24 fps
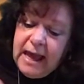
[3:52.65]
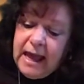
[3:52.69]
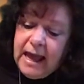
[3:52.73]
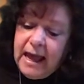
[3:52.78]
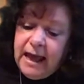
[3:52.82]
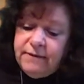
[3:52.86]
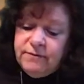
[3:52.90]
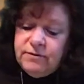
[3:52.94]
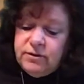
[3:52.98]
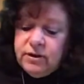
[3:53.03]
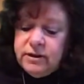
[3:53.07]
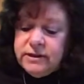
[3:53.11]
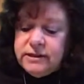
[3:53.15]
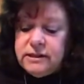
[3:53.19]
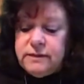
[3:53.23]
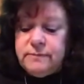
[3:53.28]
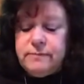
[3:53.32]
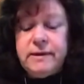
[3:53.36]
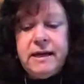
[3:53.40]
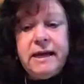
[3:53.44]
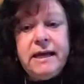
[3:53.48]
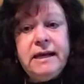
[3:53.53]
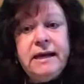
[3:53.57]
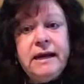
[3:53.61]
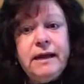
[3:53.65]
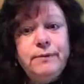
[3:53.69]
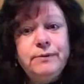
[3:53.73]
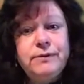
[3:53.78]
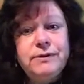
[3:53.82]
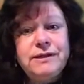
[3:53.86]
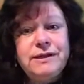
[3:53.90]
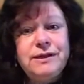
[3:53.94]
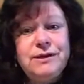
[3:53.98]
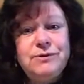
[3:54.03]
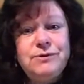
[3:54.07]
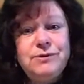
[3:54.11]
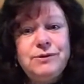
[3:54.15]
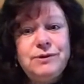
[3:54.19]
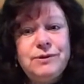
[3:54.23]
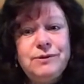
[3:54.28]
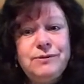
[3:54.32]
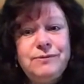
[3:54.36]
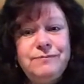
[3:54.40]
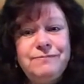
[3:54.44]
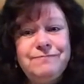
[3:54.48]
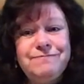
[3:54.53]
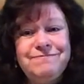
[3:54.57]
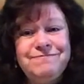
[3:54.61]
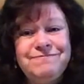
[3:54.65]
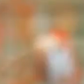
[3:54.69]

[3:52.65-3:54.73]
Have an awesome day, and I will see you soon.